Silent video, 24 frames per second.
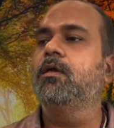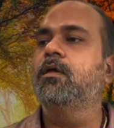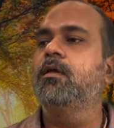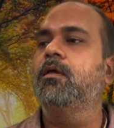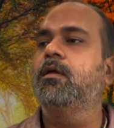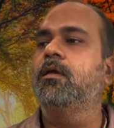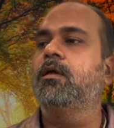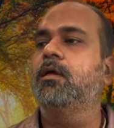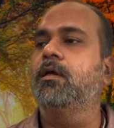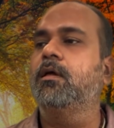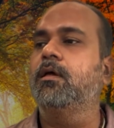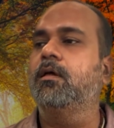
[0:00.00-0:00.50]

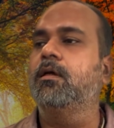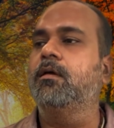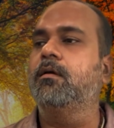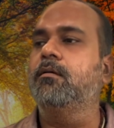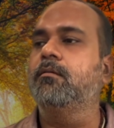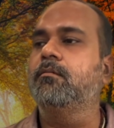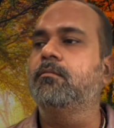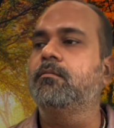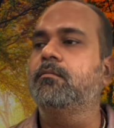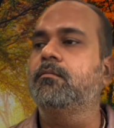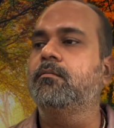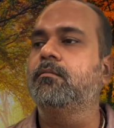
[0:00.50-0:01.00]
uh,
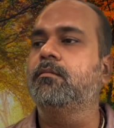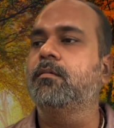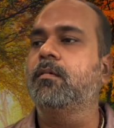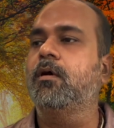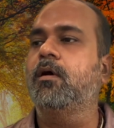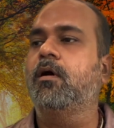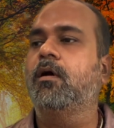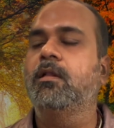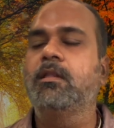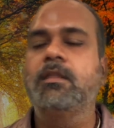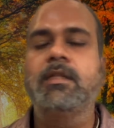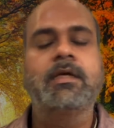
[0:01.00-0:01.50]

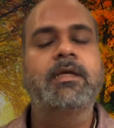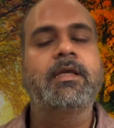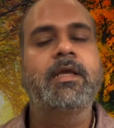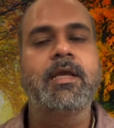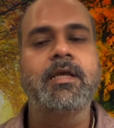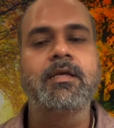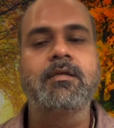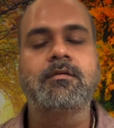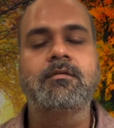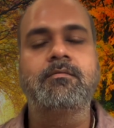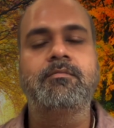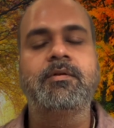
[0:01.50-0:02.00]
all the
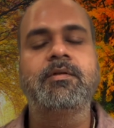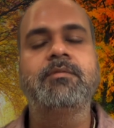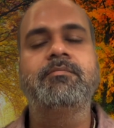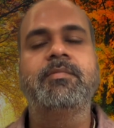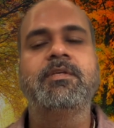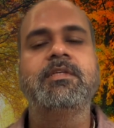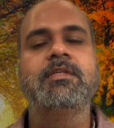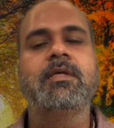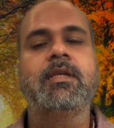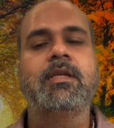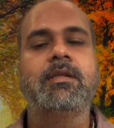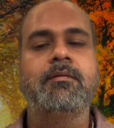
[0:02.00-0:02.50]
kings.
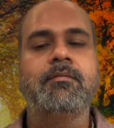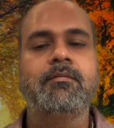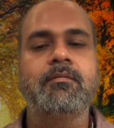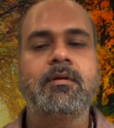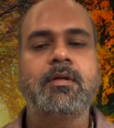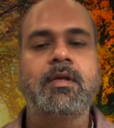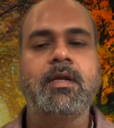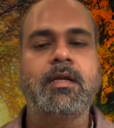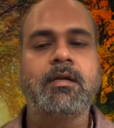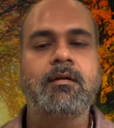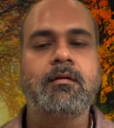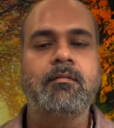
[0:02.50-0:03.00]
Basically,
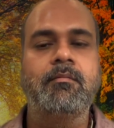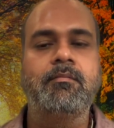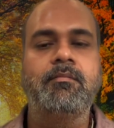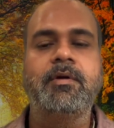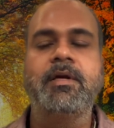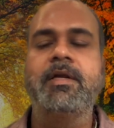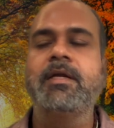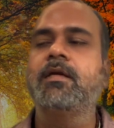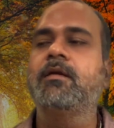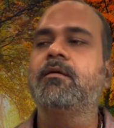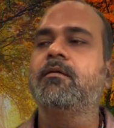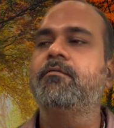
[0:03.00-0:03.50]
it will
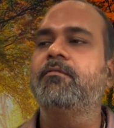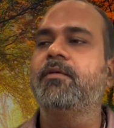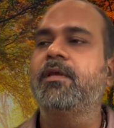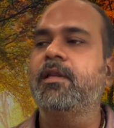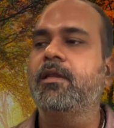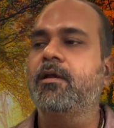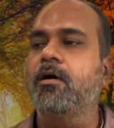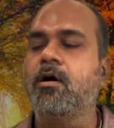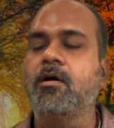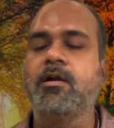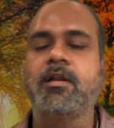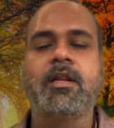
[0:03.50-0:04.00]
bring very
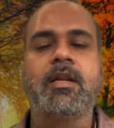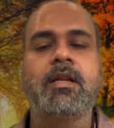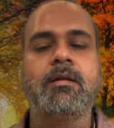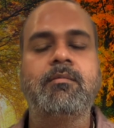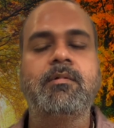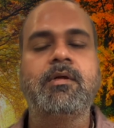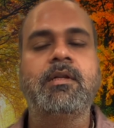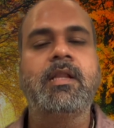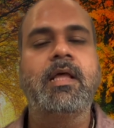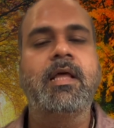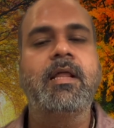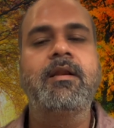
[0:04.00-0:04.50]

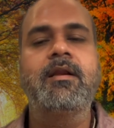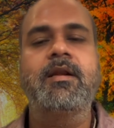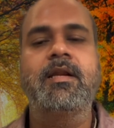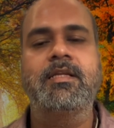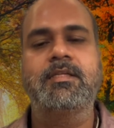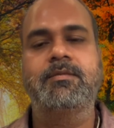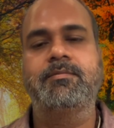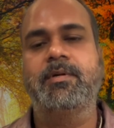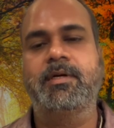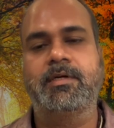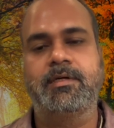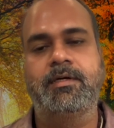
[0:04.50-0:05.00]
honorable and
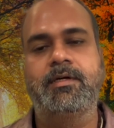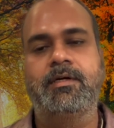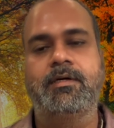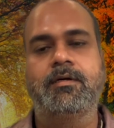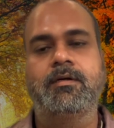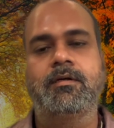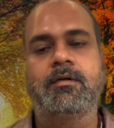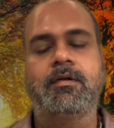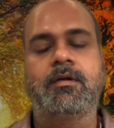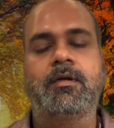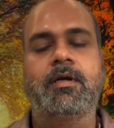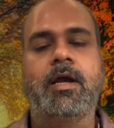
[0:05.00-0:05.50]
respected
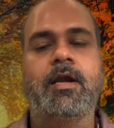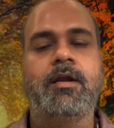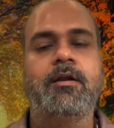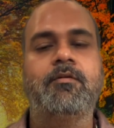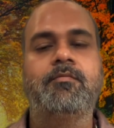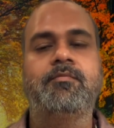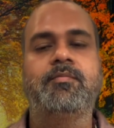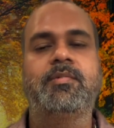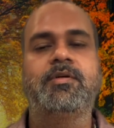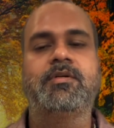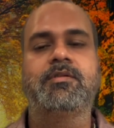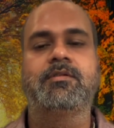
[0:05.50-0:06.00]
kind
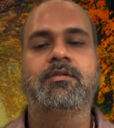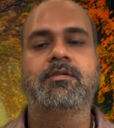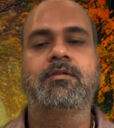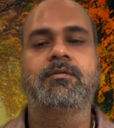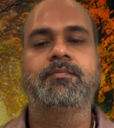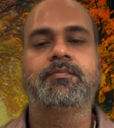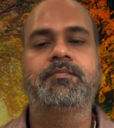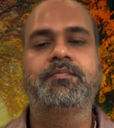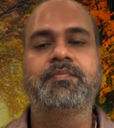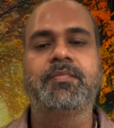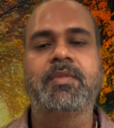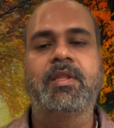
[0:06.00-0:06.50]
of person.
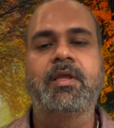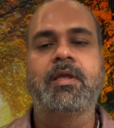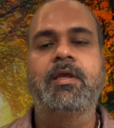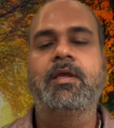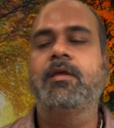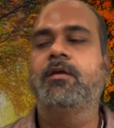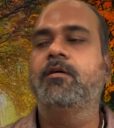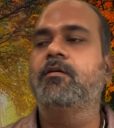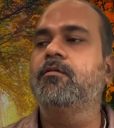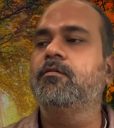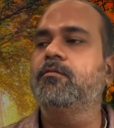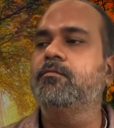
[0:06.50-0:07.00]

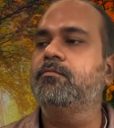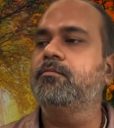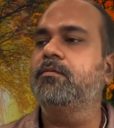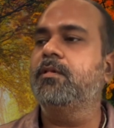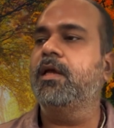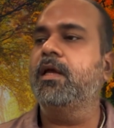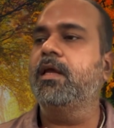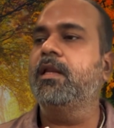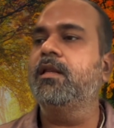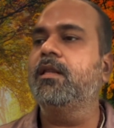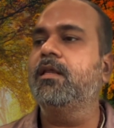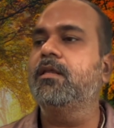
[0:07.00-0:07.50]
So
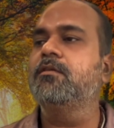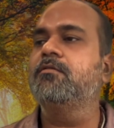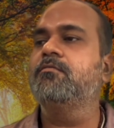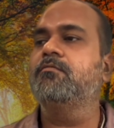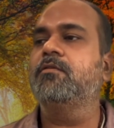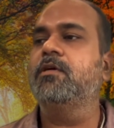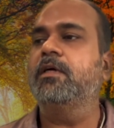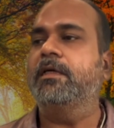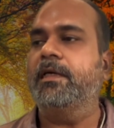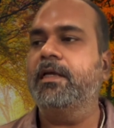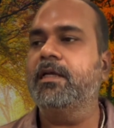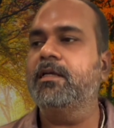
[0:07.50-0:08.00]
in his
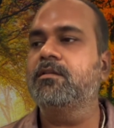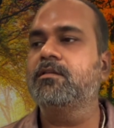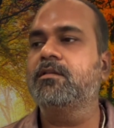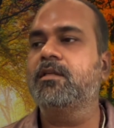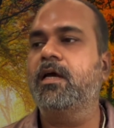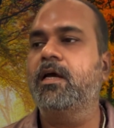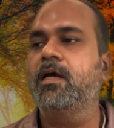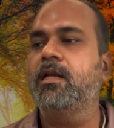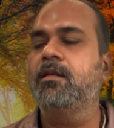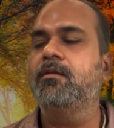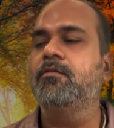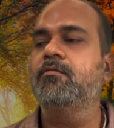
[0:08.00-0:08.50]
working
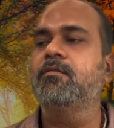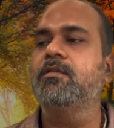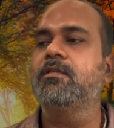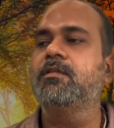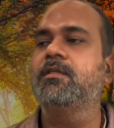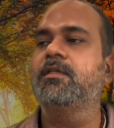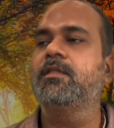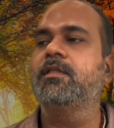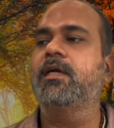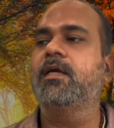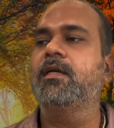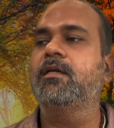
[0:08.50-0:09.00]
style, you will
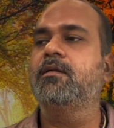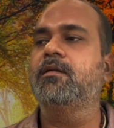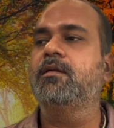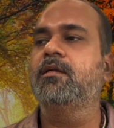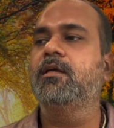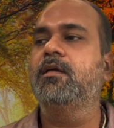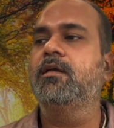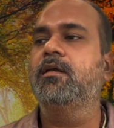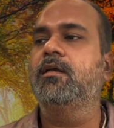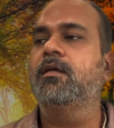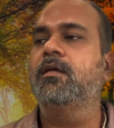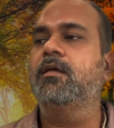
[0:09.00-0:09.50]
see that
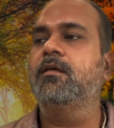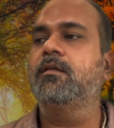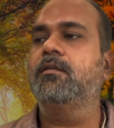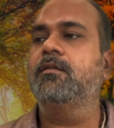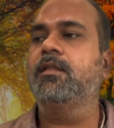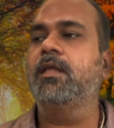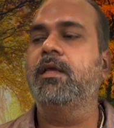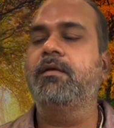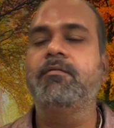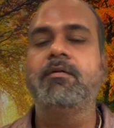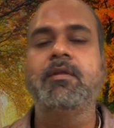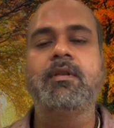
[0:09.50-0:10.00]

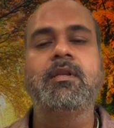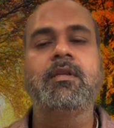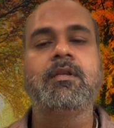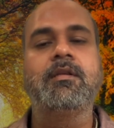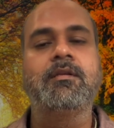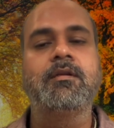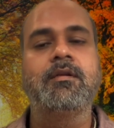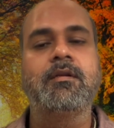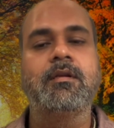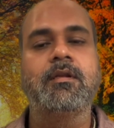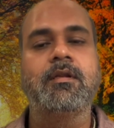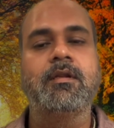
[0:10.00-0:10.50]
they will
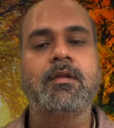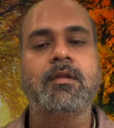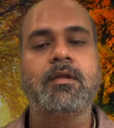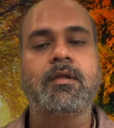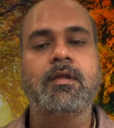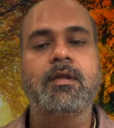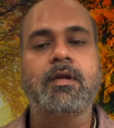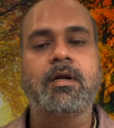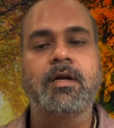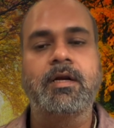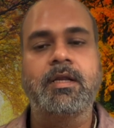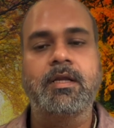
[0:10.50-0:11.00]

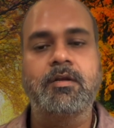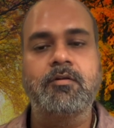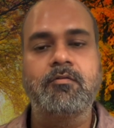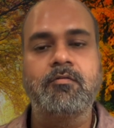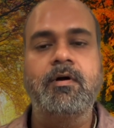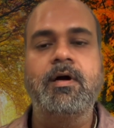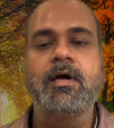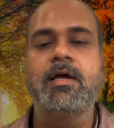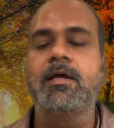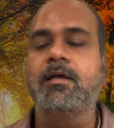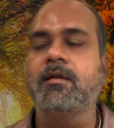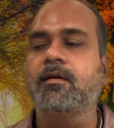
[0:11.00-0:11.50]

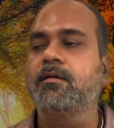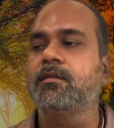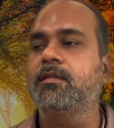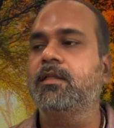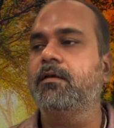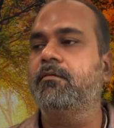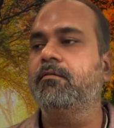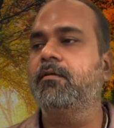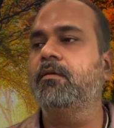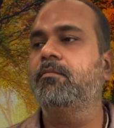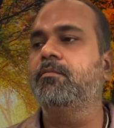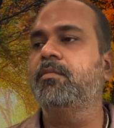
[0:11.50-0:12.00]
they
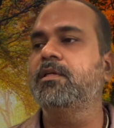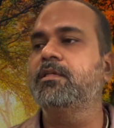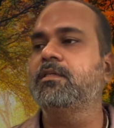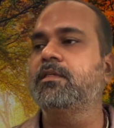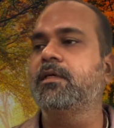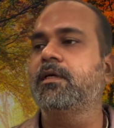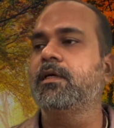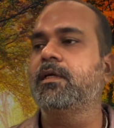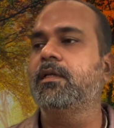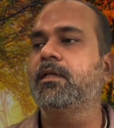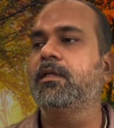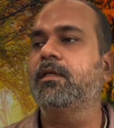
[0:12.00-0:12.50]
will
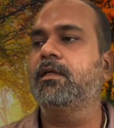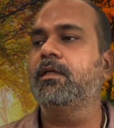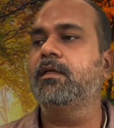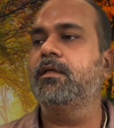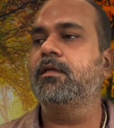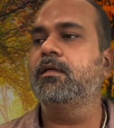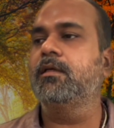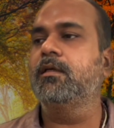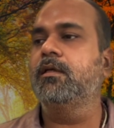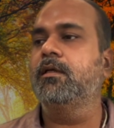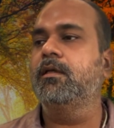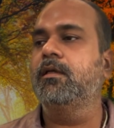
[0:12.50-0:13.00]
basically
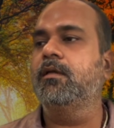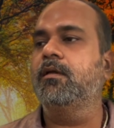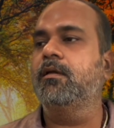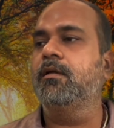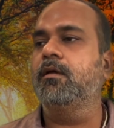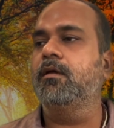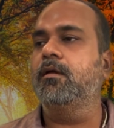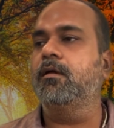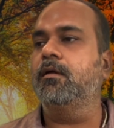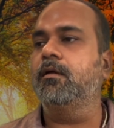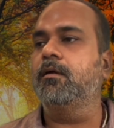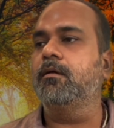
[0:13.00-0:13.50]

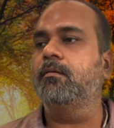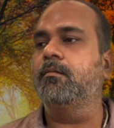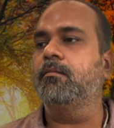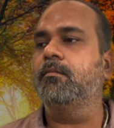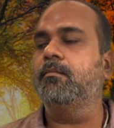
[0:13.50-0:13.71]
uh,